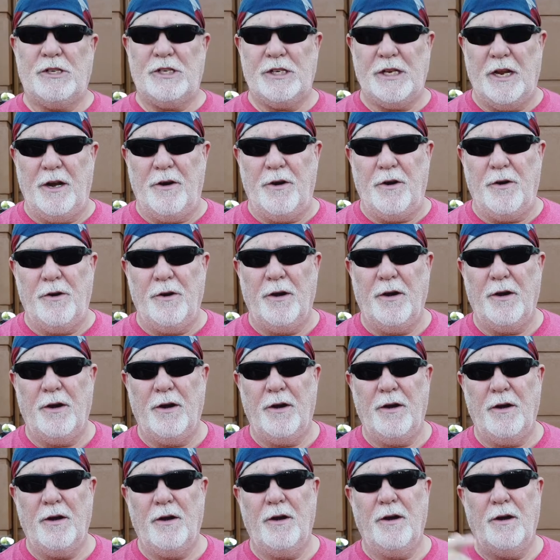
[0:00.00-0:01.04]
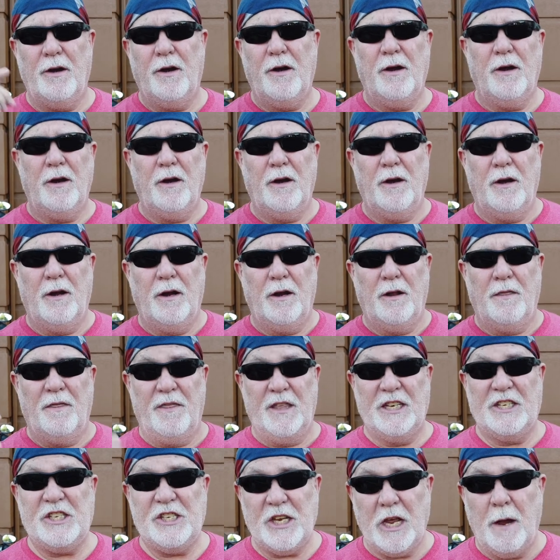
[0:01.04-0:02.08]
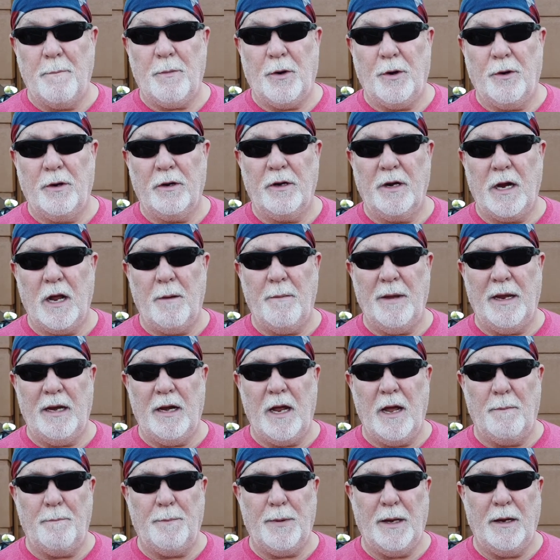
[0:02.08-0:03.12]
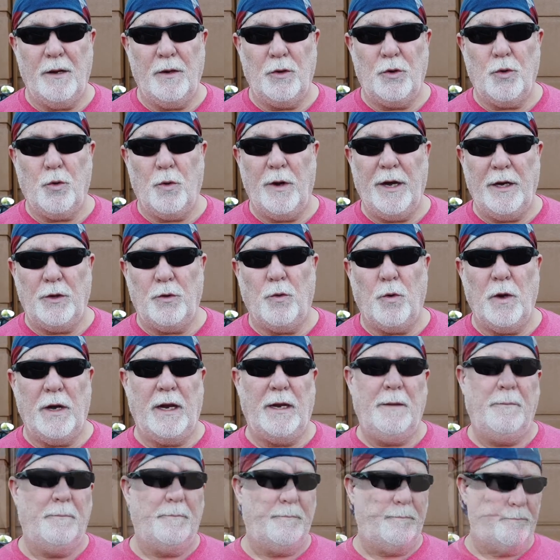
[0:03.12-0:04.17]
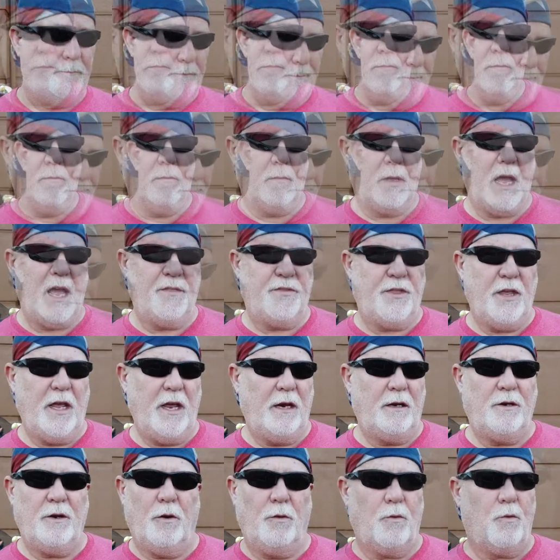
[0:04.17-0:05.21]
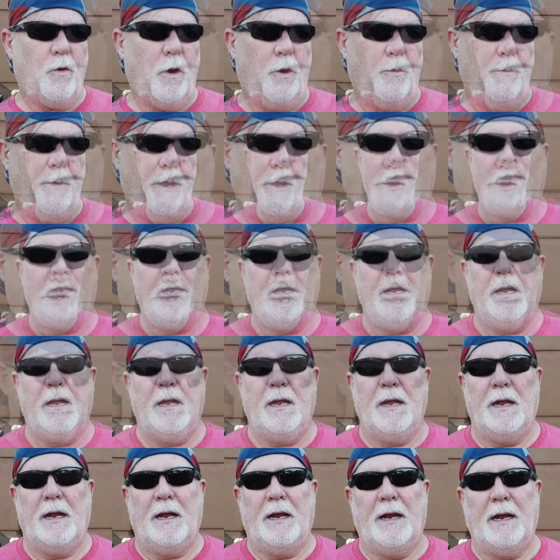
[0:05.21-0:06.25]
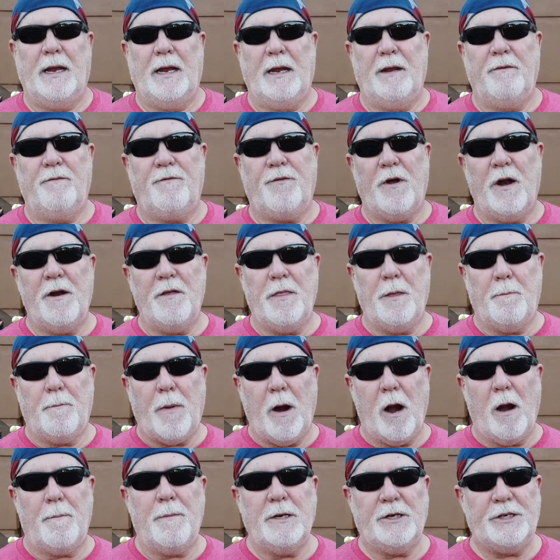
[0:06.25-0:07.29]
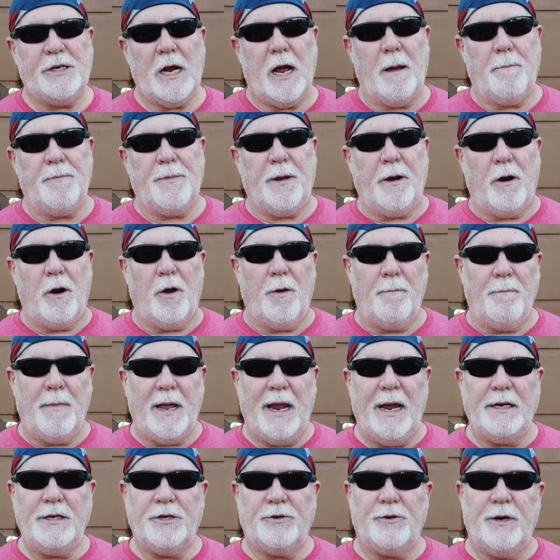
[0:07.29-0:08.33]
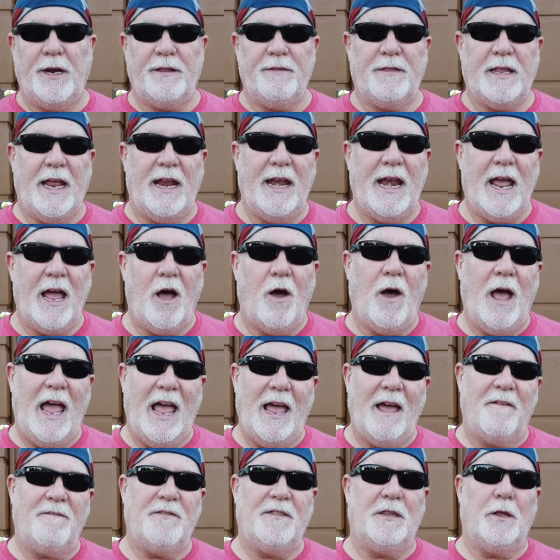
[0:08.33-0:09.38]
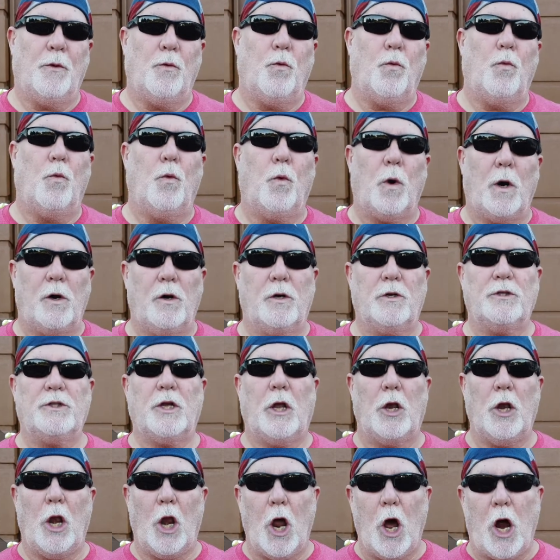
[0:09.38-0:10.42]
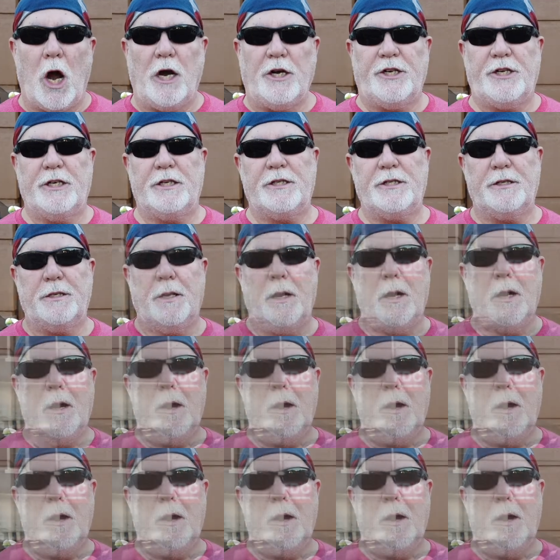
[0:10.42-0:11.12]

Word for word: center this summer coming up in 2020. I think, don't quote me on it. In front of the barbershop there on Main Street, they now have the world's largest